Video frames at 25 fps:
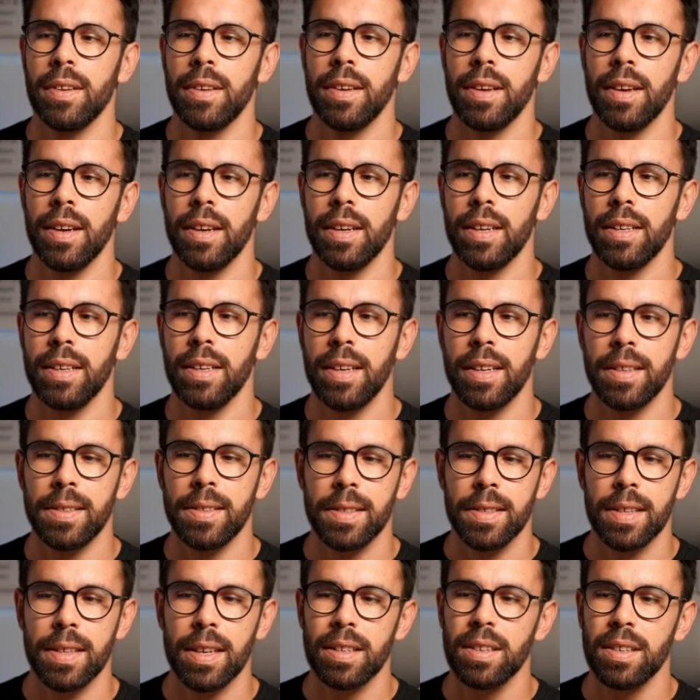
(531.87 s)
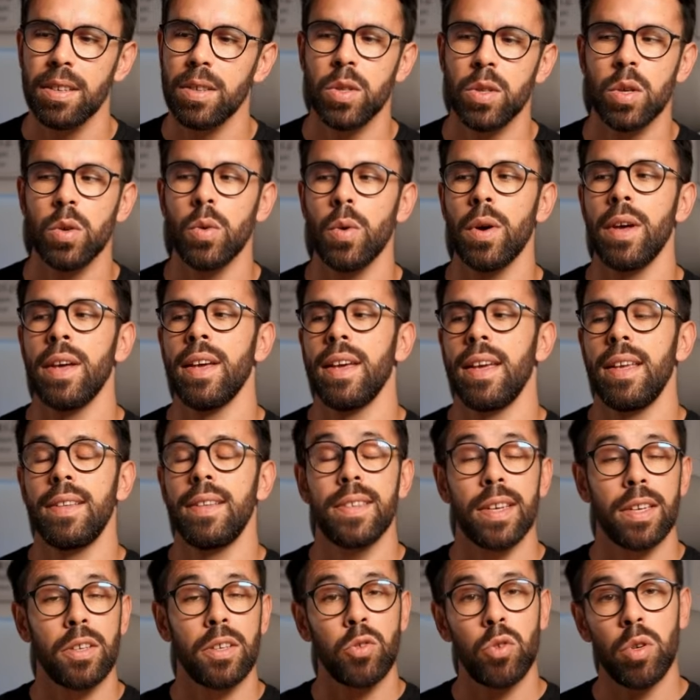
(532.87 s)
and it's done. So it's
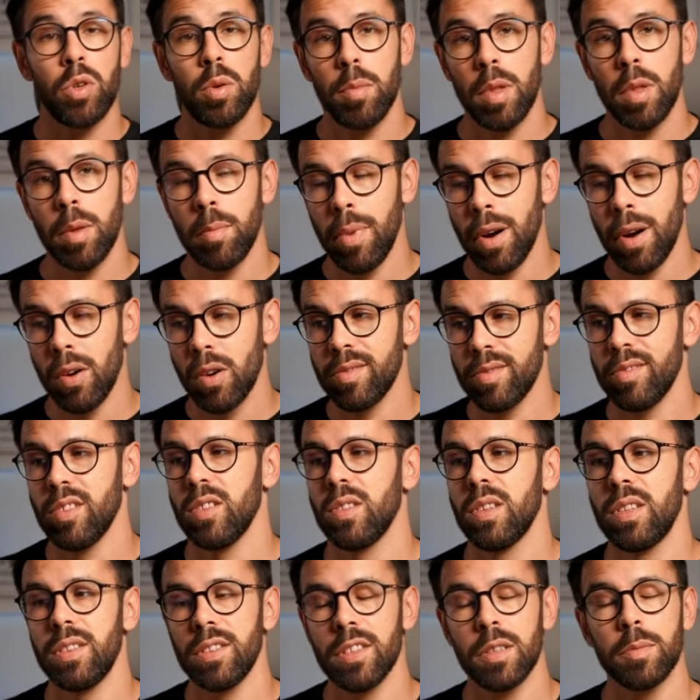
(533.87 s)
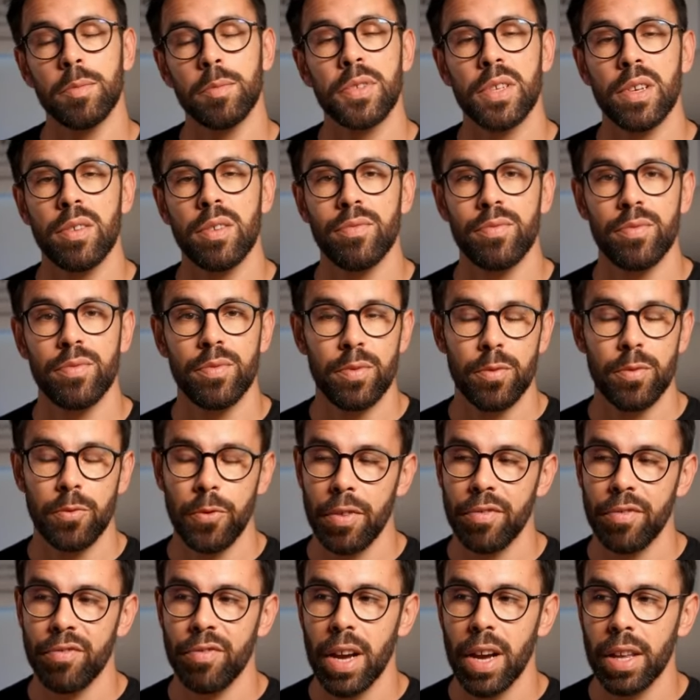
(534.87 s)
extremely powerful in terms of
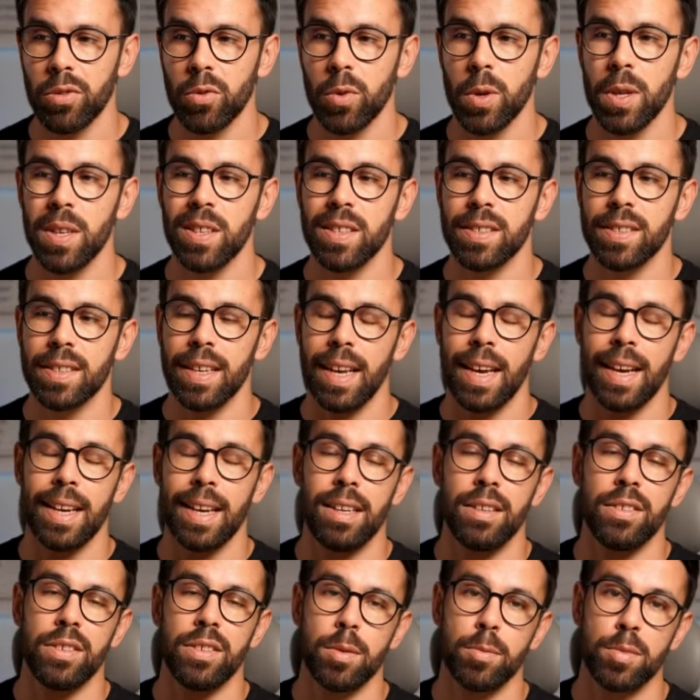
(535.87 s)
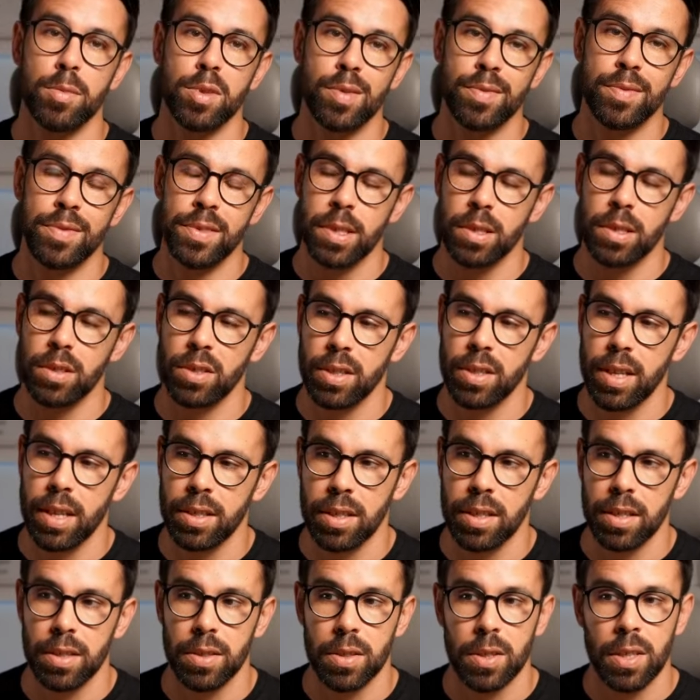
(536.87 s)
refactorings and in terms of
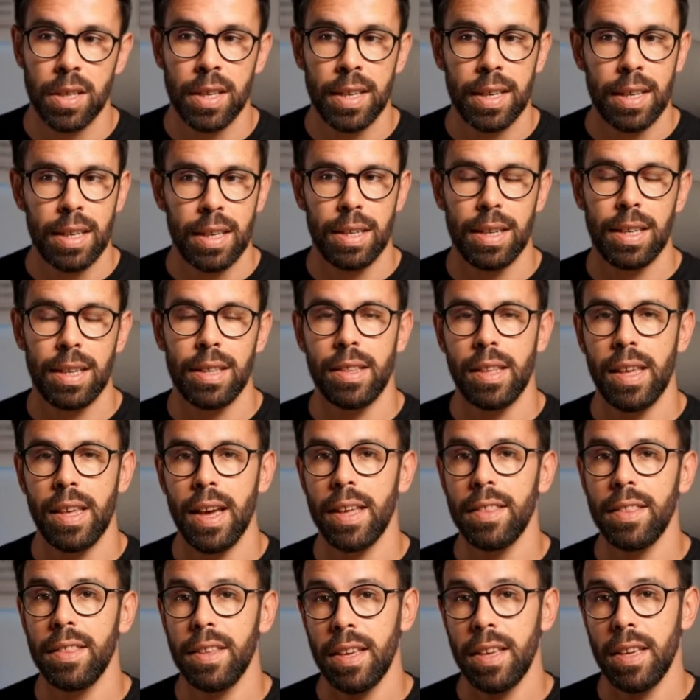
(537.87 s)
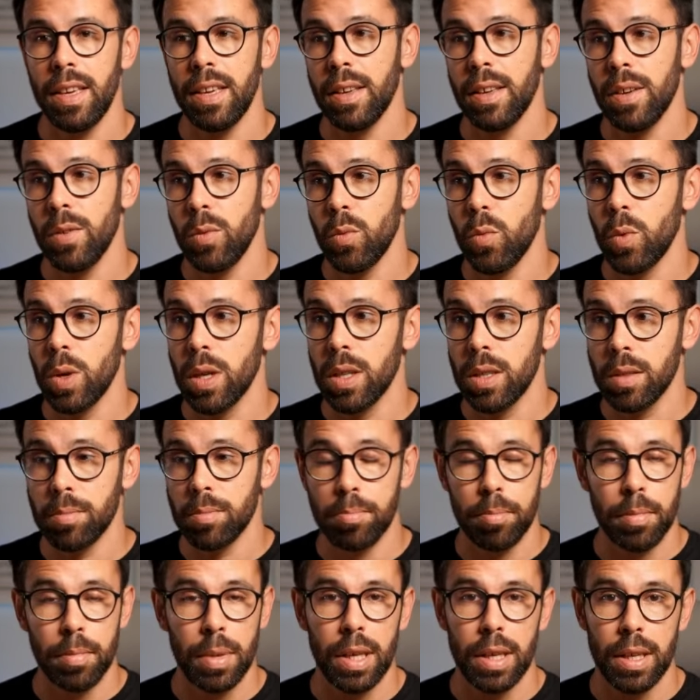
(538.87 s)
suggestions that the IDE will
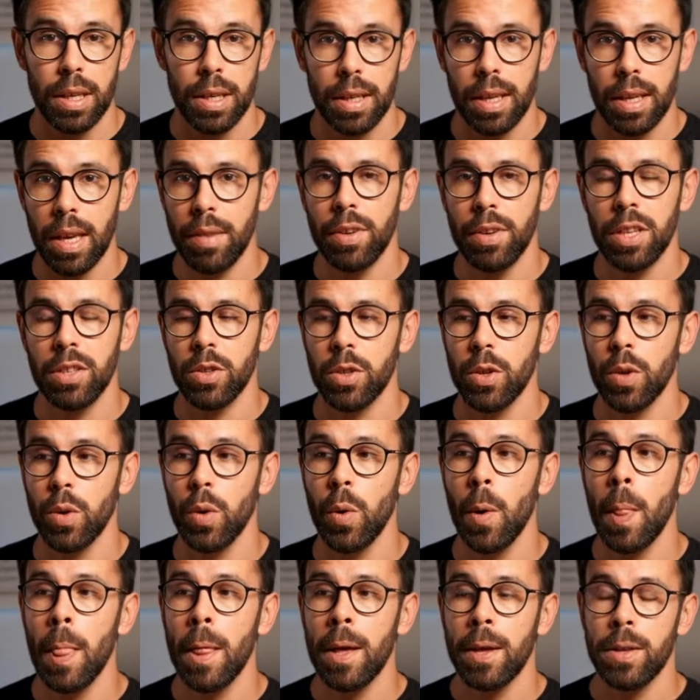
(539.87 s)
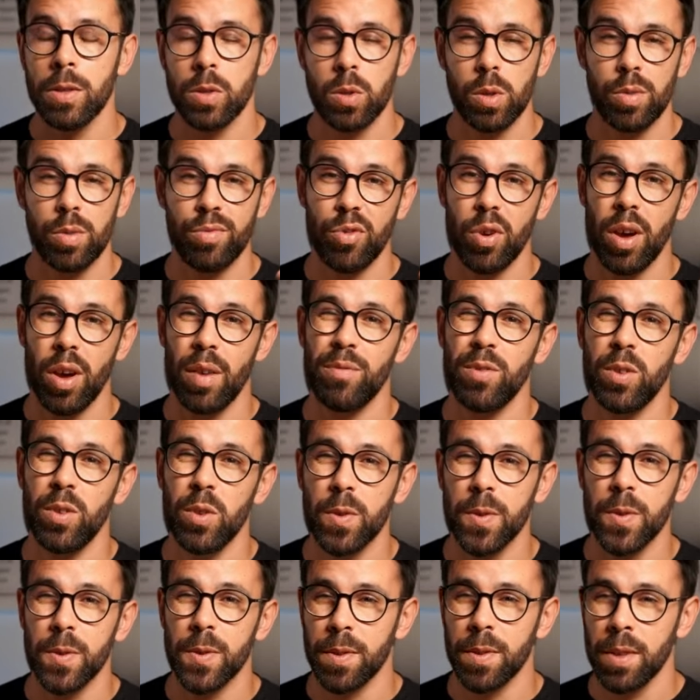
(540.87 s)
be giving to you. So if you have
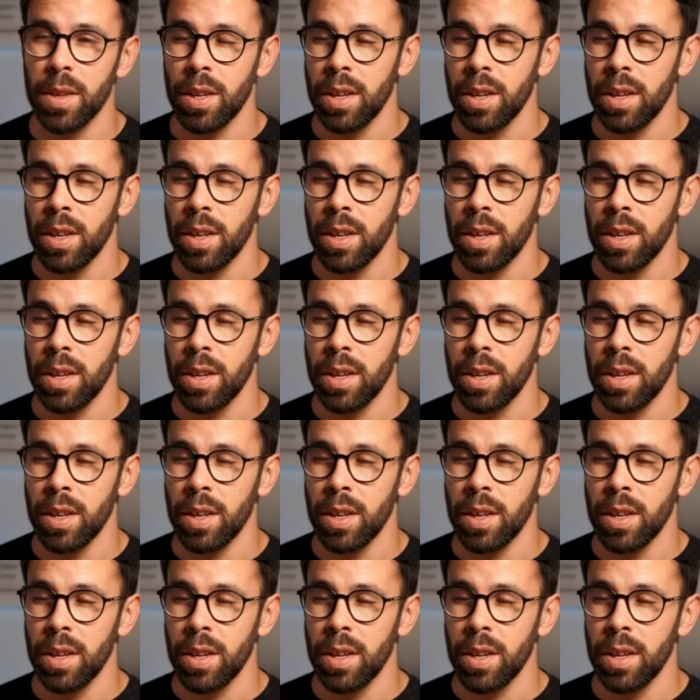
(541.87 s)
used